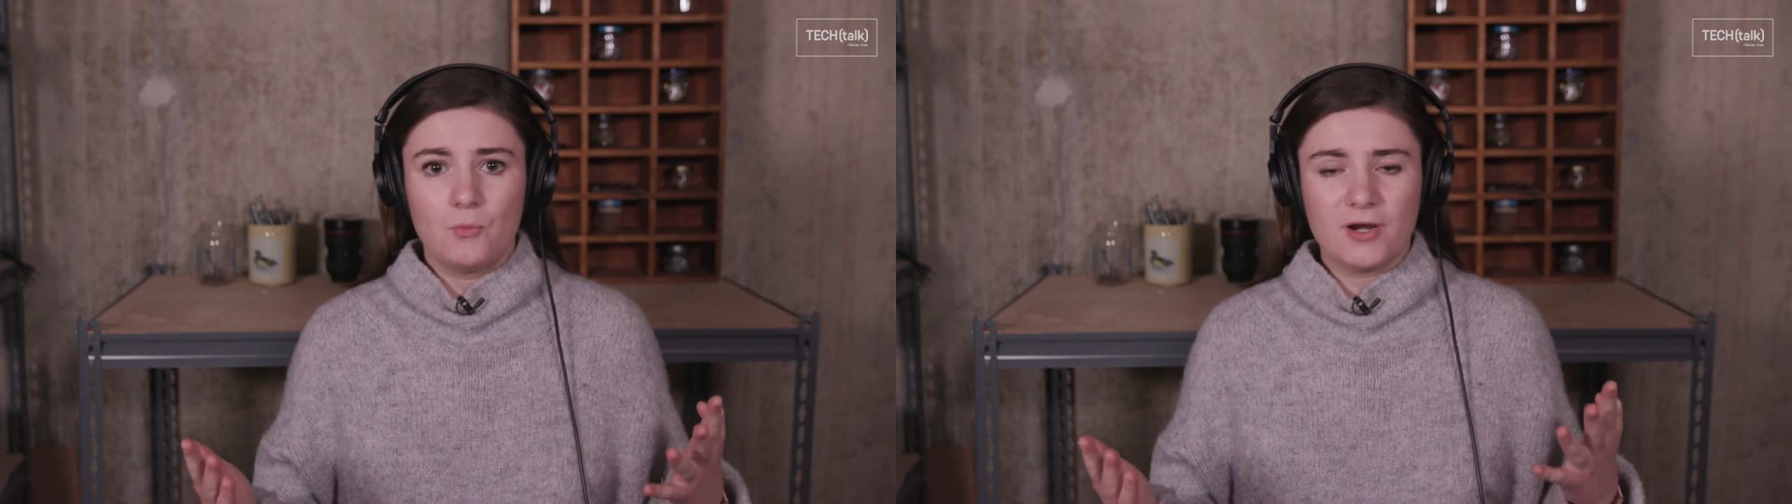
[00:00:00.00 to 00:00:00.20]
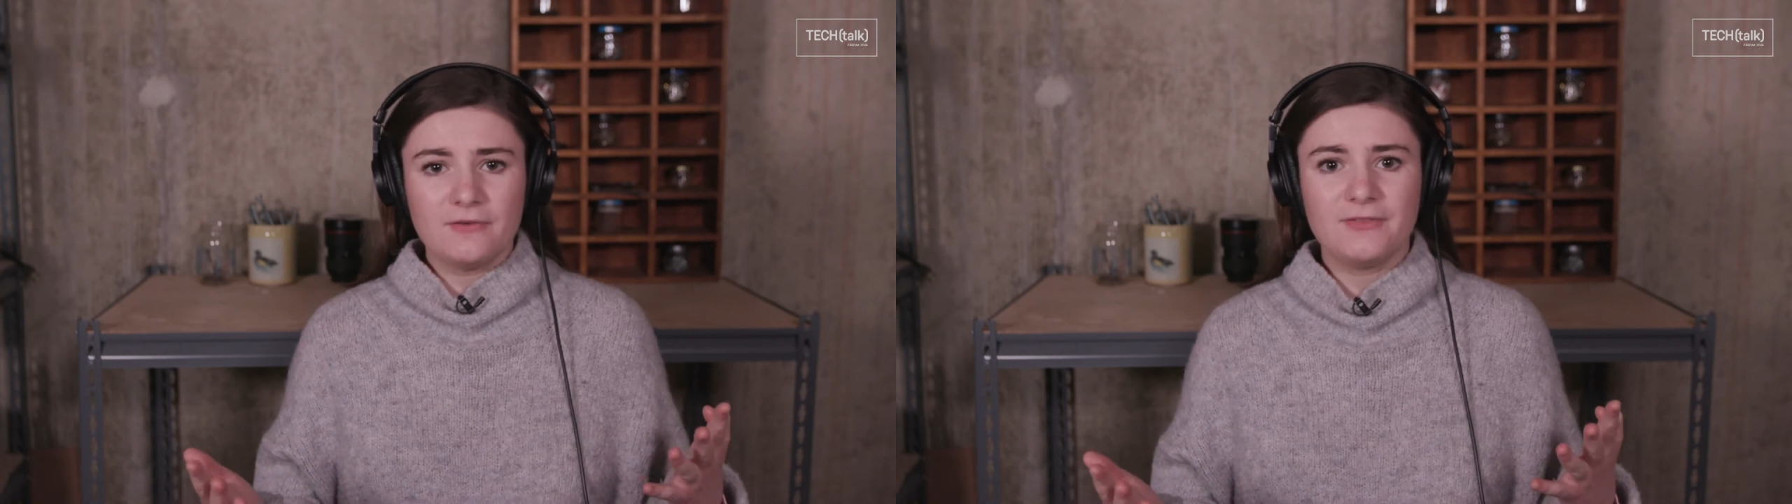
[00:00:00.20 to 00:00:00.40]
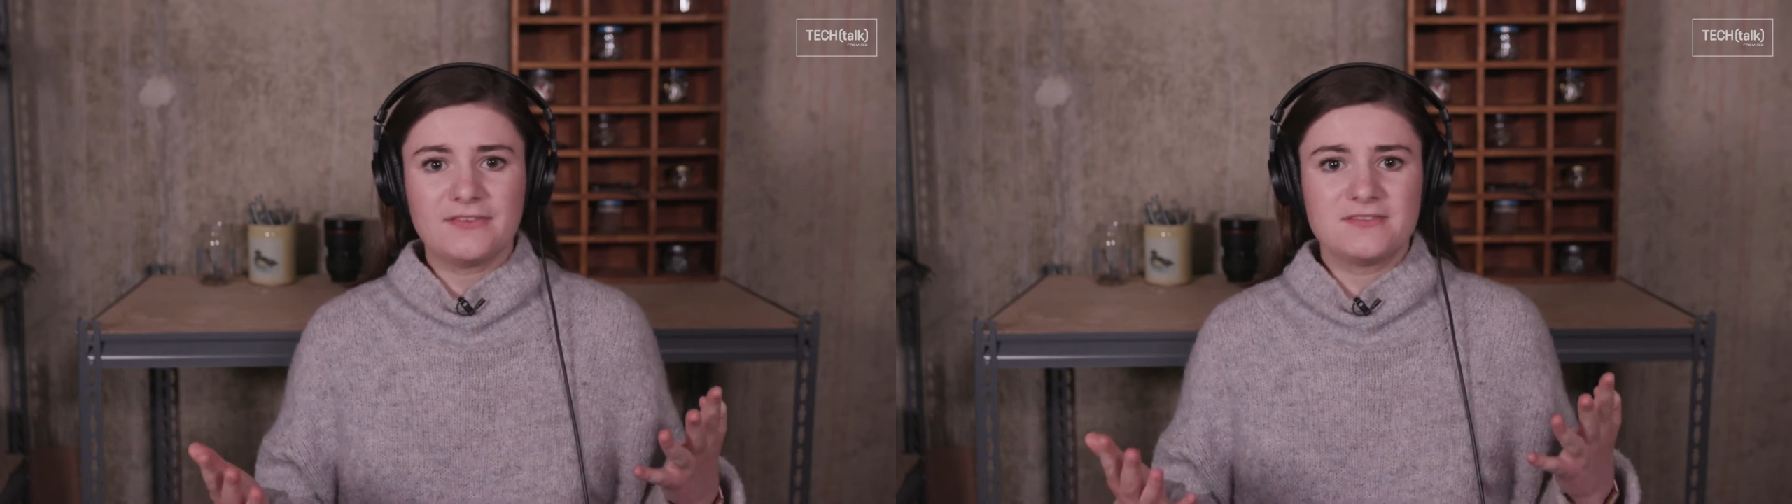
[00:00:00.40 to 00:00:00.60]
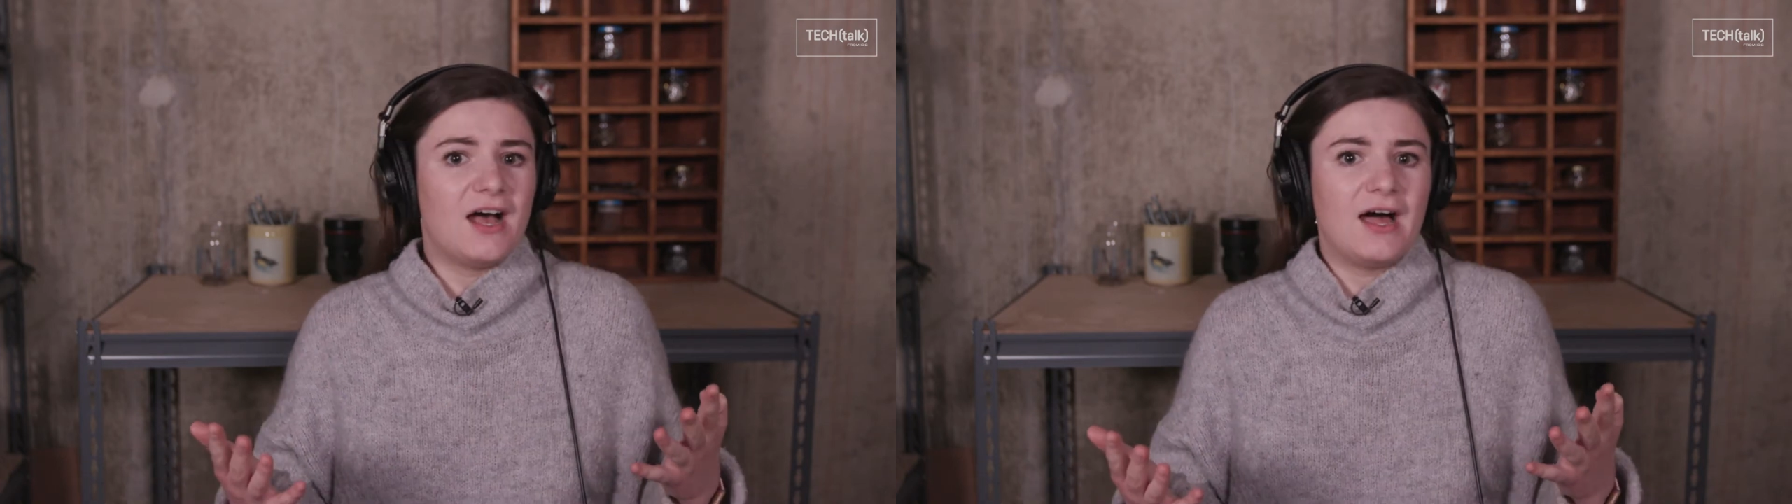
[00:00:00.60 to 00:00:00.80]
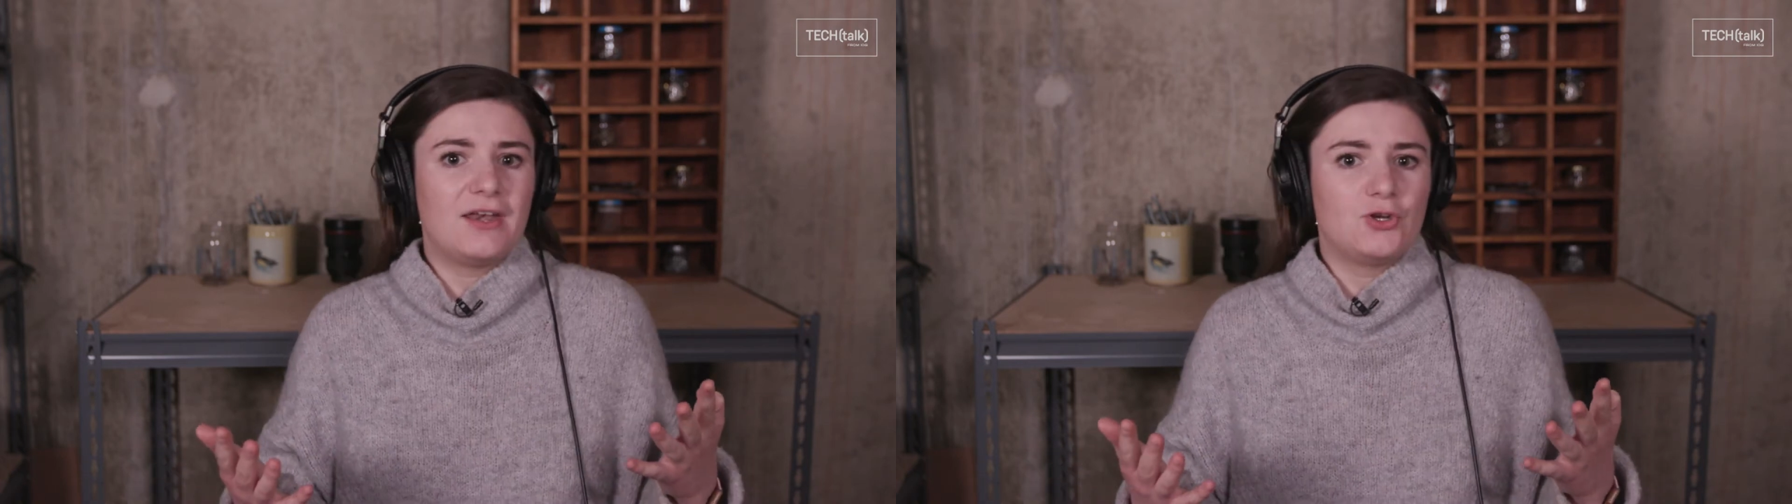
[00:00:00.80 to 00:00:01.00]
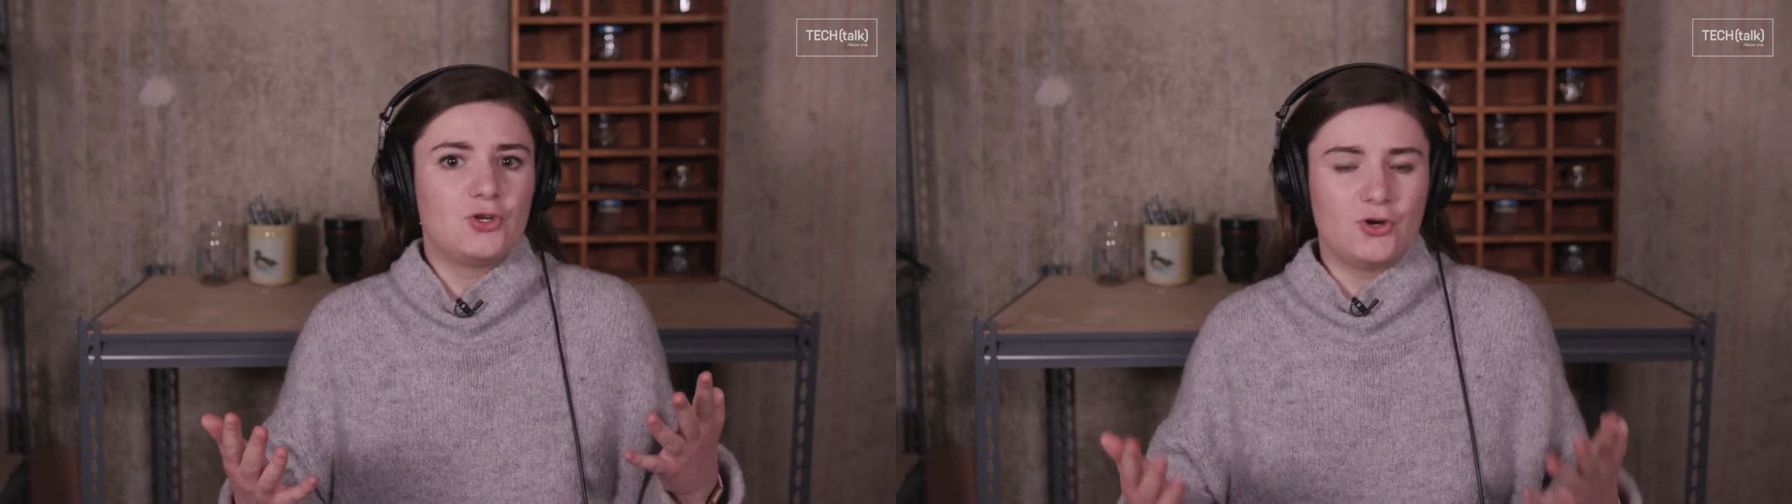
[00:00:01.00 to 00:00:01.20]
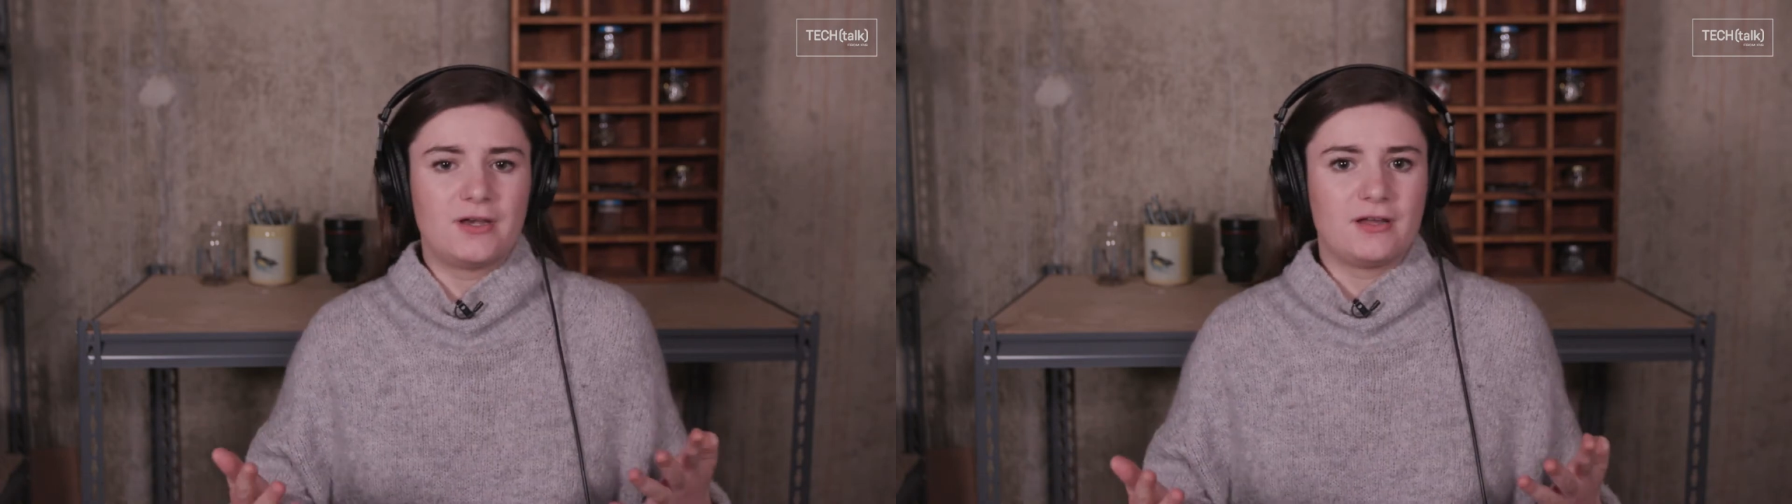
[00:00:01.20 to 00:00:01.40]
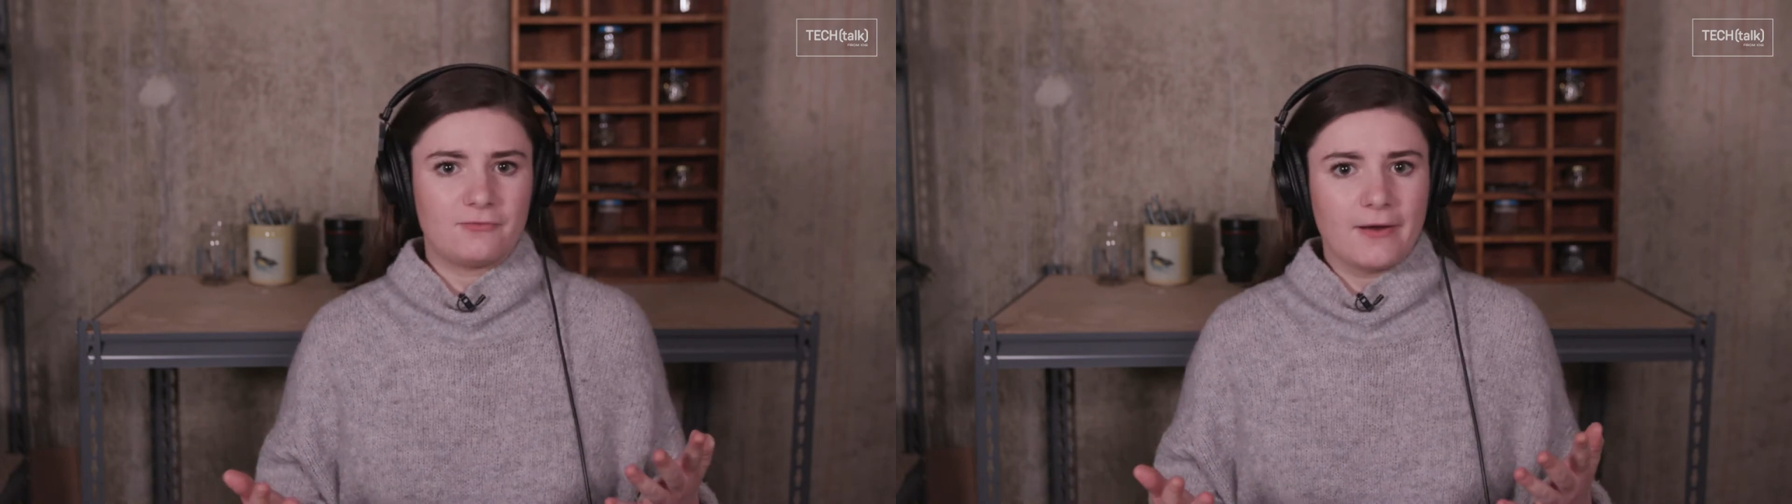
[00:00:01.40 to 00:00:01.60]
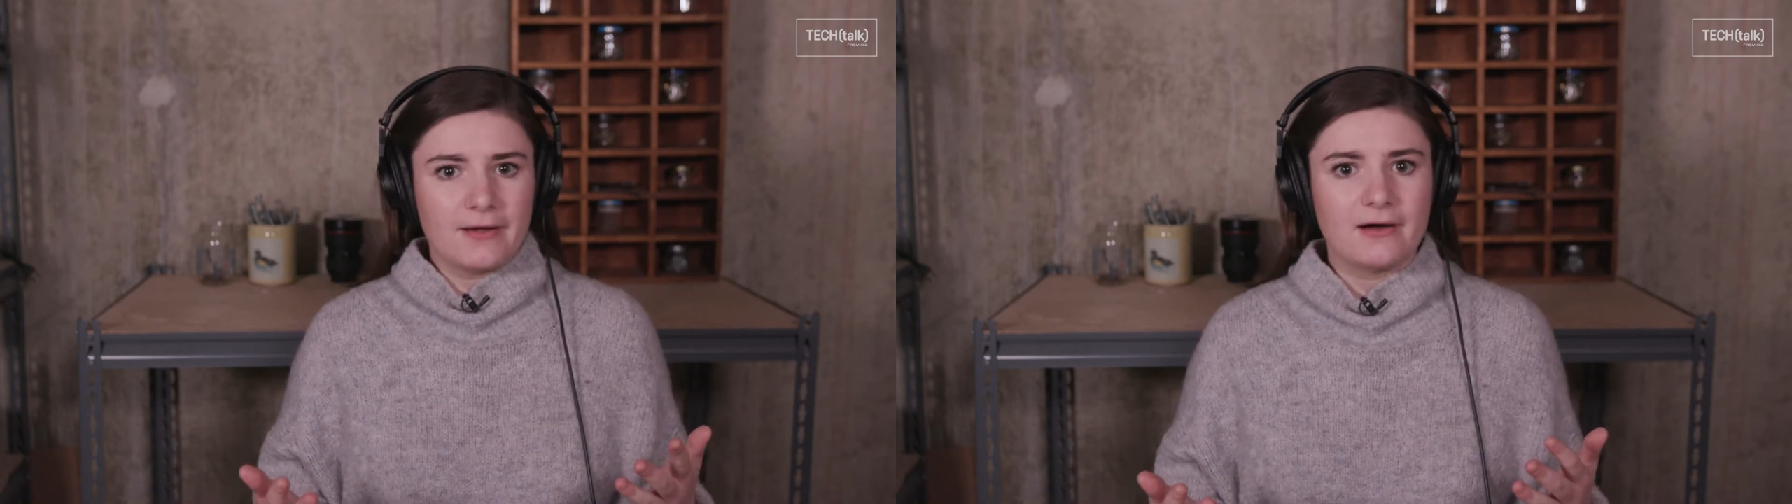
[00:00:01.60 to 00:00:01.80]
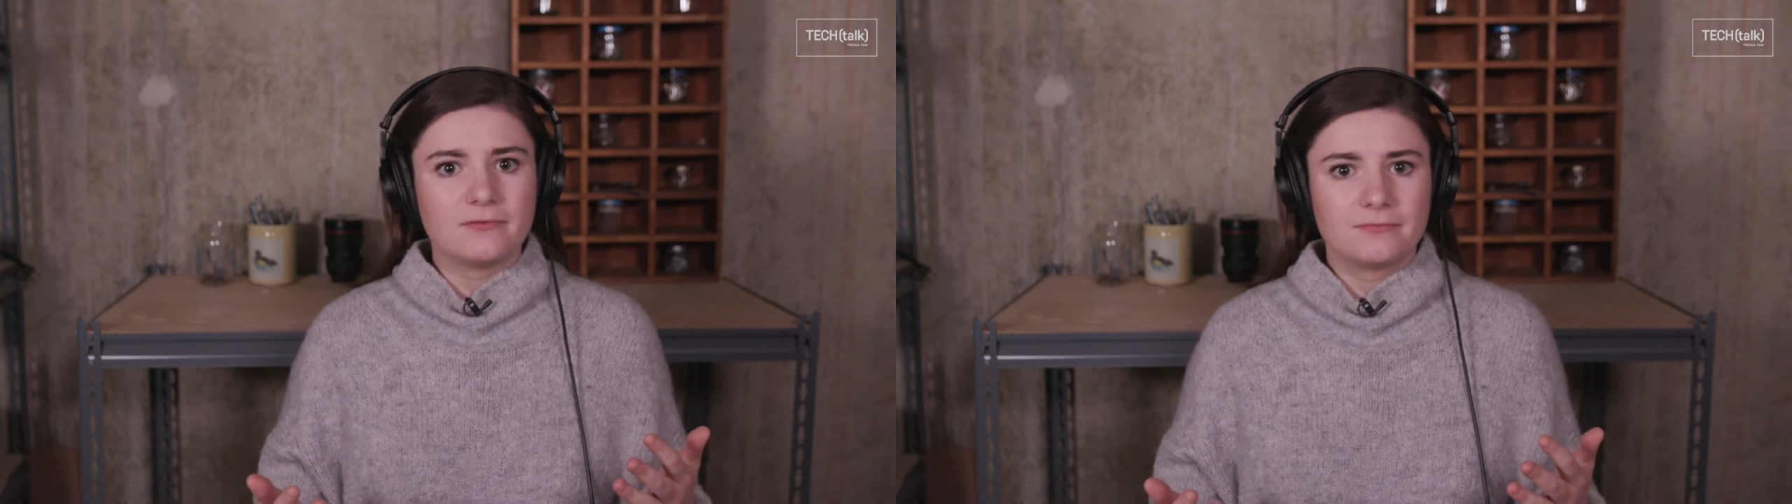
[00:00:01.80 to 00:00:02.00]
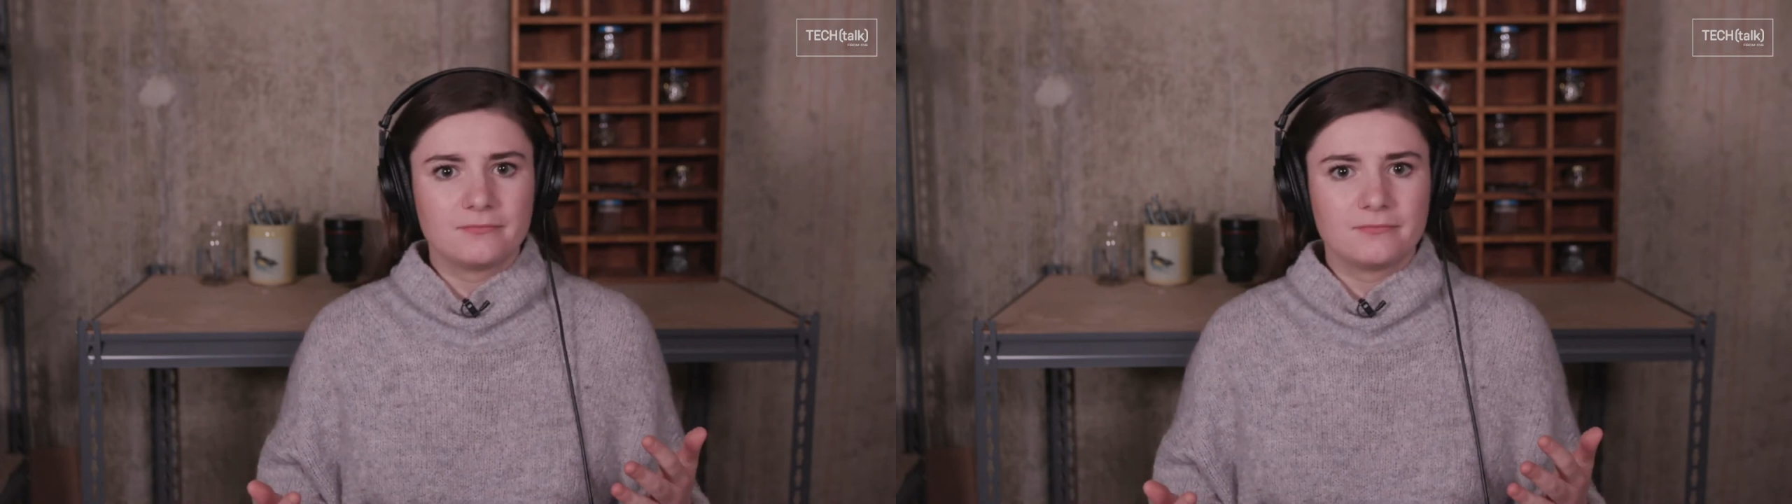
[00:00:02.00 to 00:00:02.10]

What if that's not good enough right now?